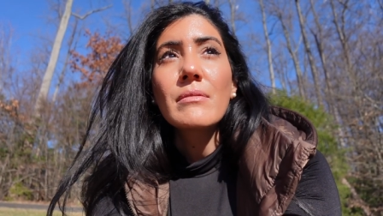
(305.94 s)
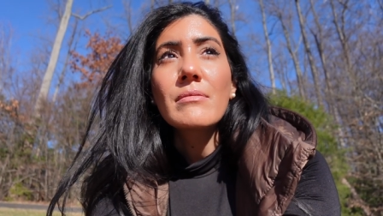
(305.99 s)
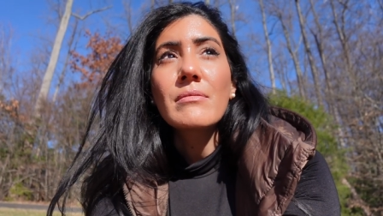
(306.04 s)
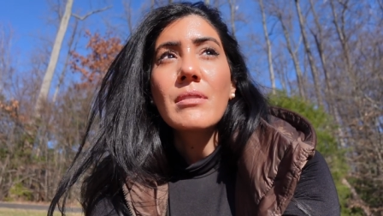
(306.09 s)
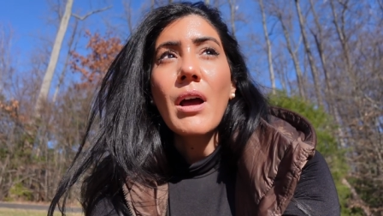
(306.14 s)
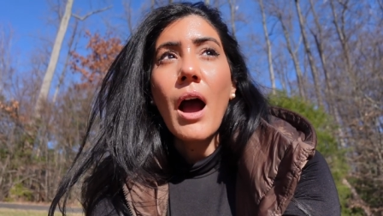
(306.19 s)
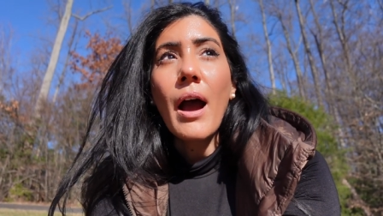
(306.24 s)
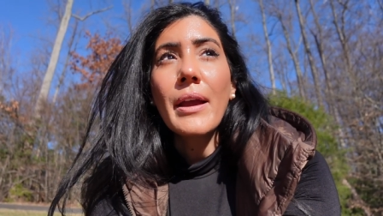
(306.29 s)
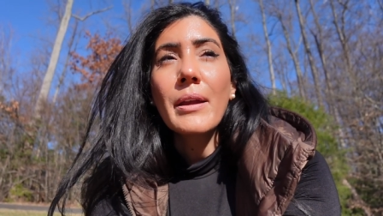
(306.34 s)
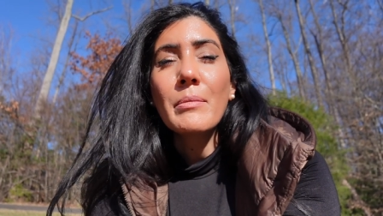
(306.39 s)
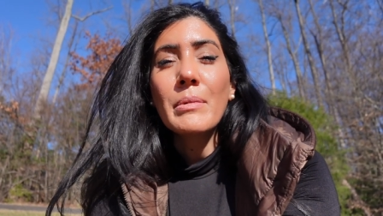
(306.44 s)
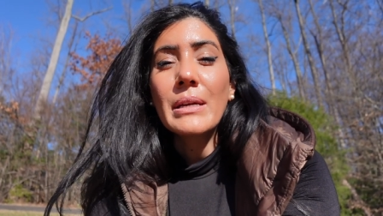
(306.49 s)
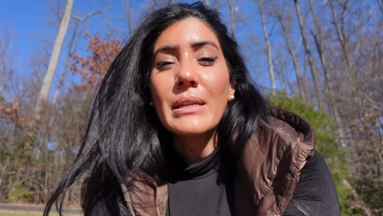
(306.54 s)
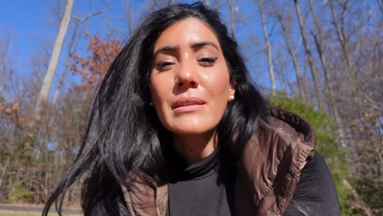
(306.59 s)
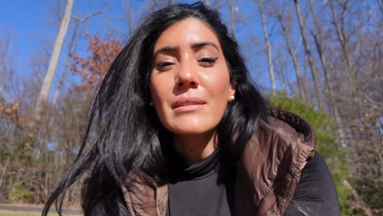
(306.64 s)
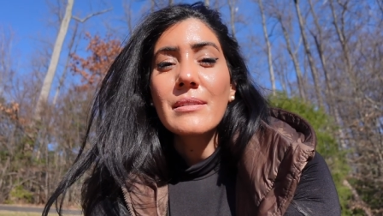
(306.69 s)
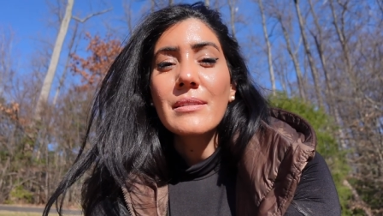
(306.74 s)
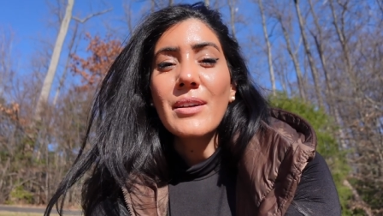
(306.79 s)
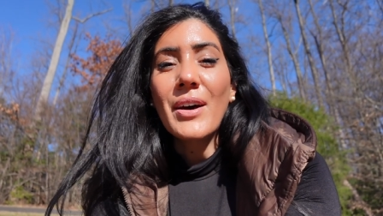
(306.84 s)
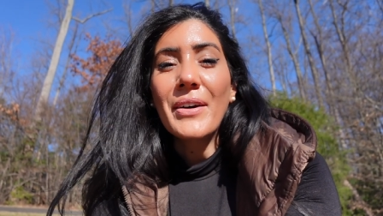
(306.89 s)

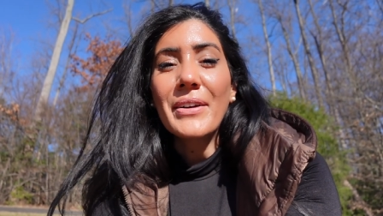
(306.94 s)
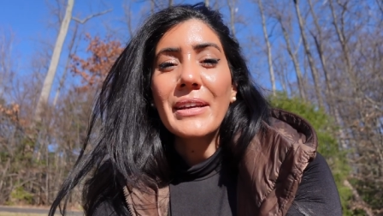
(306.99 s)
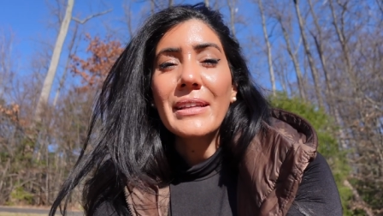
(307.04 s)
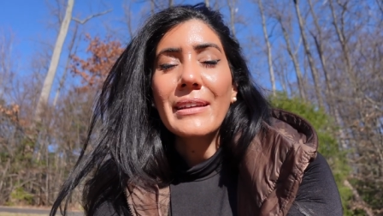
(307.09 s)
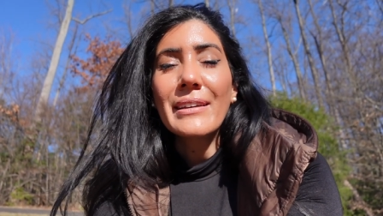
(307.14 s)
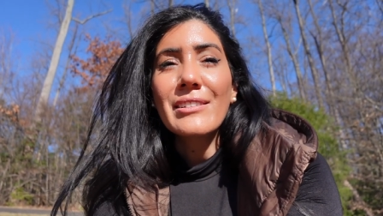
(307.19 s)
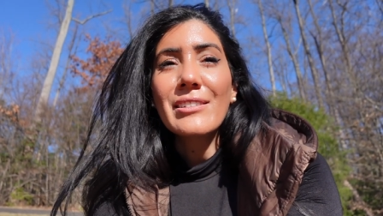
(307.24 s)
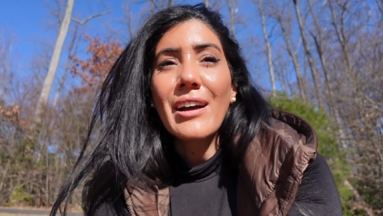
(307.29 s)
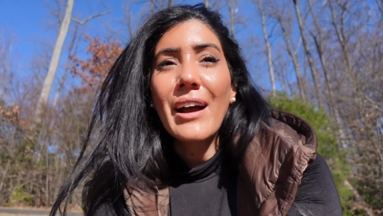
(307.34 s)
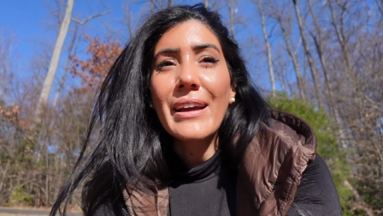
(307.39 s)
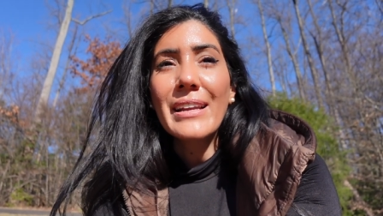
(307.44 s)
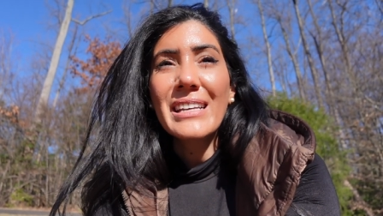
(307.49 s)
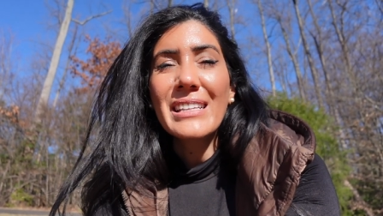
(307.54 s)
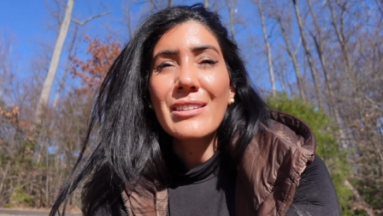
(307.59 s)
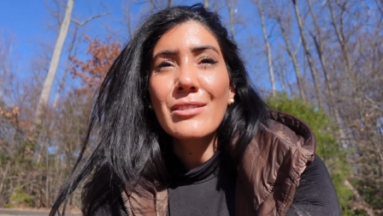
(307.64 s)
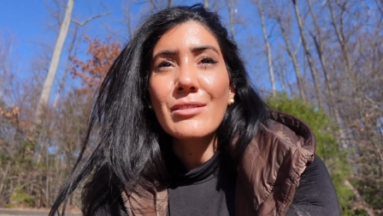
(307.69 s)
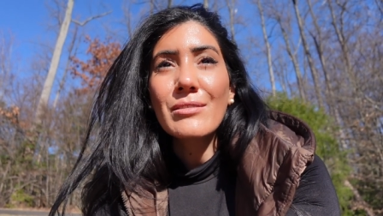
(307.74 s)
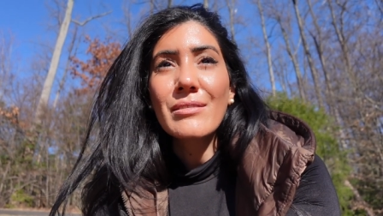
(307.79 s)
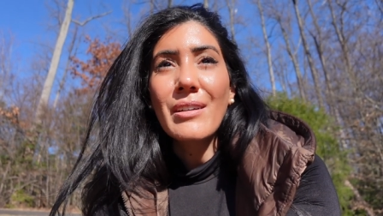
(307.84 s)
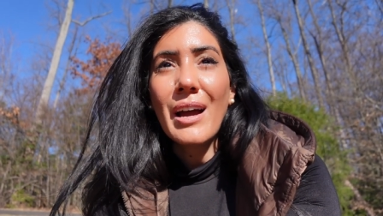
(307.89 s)
diamonds on it, like tiny
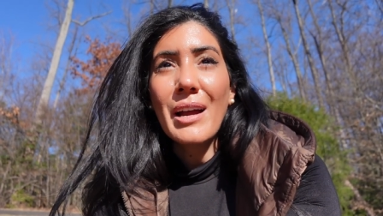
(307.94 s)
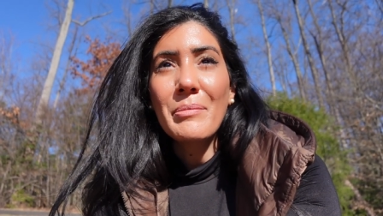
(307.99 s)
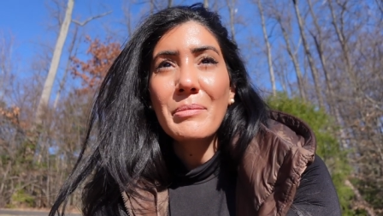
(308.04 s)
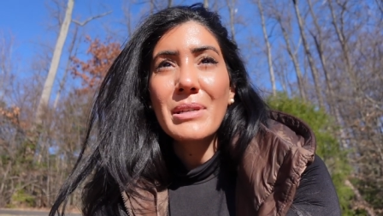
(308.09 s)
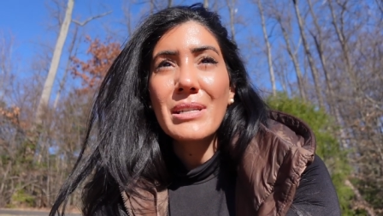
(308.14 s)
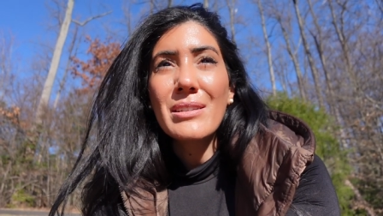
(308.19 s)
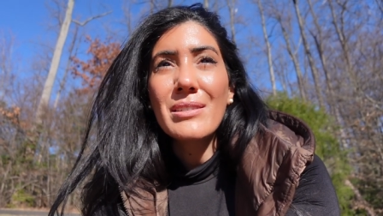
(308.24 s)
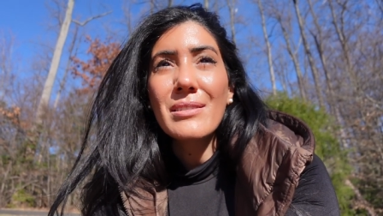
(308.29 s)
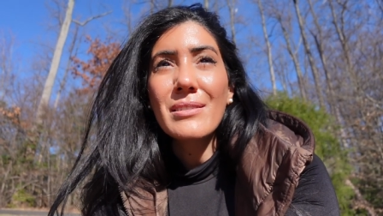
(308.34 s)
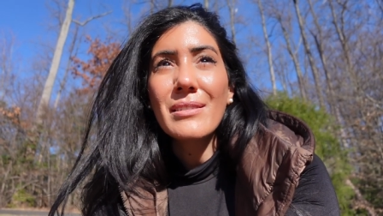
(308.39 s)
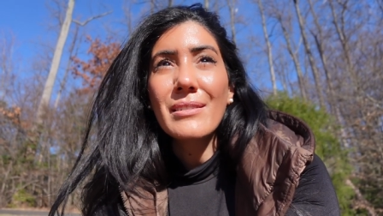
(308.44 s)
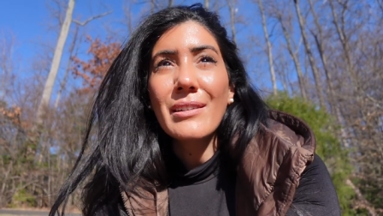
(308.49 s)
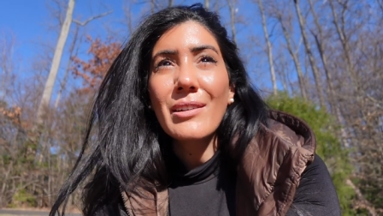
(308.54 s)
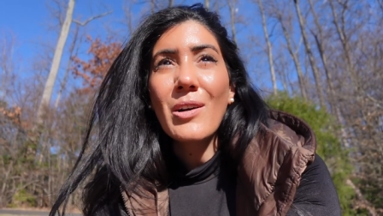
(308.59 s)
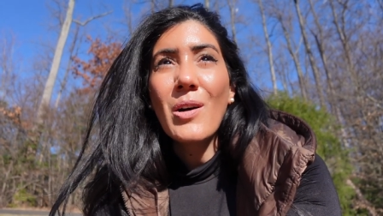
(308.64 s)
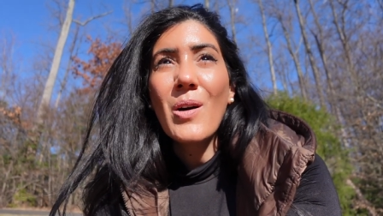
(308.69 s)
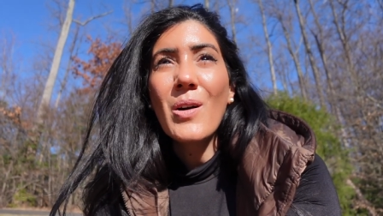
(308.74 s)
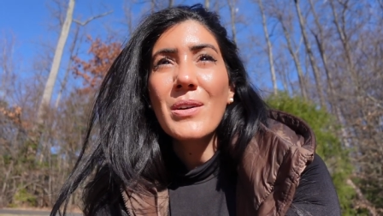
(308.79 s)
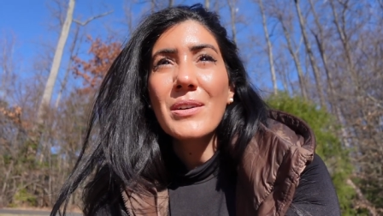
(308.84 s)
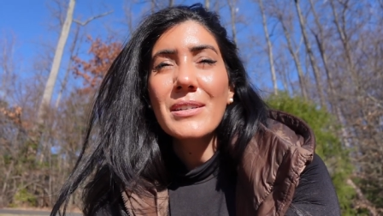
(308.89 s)
little diamonds on the
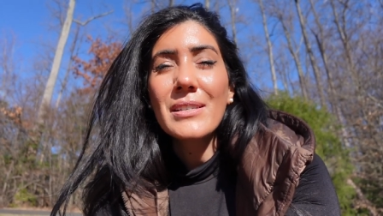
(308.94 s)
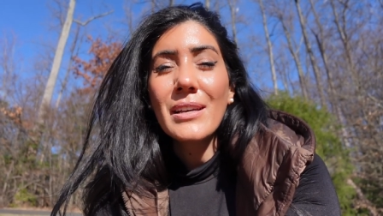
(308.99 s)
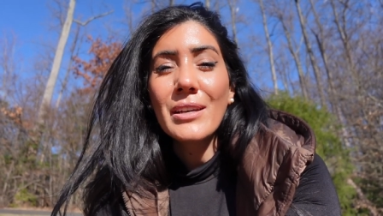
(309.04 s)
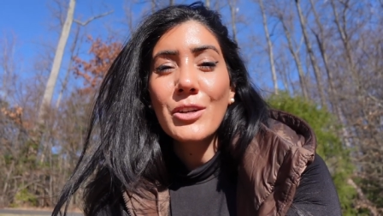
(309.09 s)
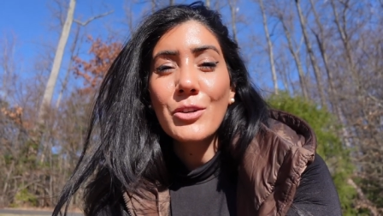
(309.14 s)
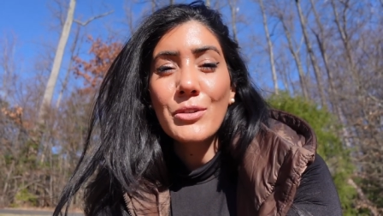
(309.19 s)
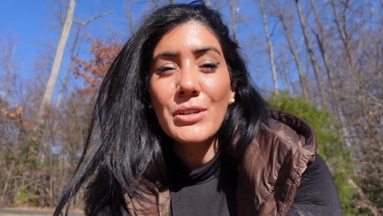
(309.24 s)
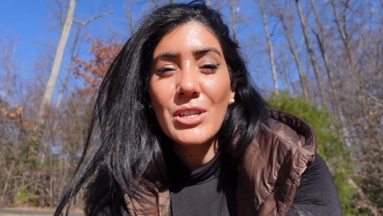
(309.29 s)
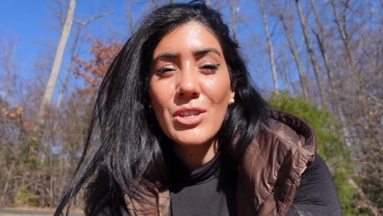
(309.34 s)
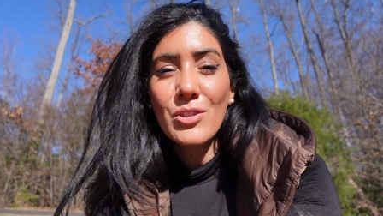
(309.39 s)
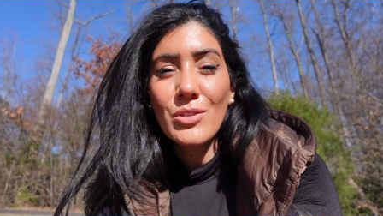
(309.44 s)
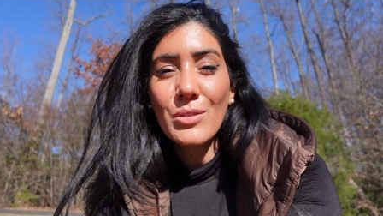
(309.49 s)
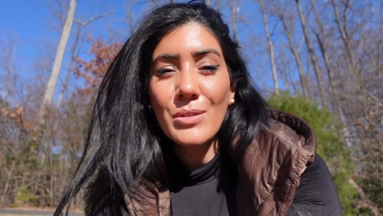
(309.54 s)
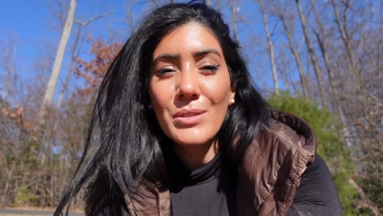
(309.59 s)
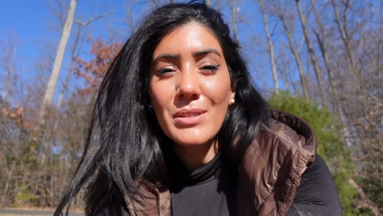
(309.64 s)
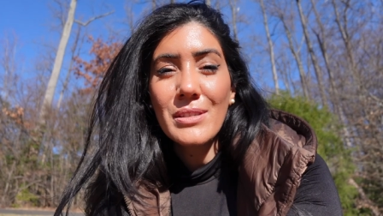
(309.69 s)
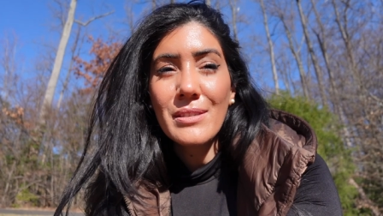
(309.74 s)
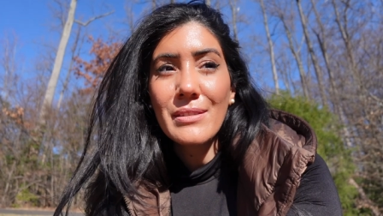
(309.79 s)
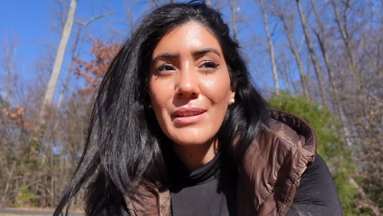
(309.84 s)
cars, like crystals.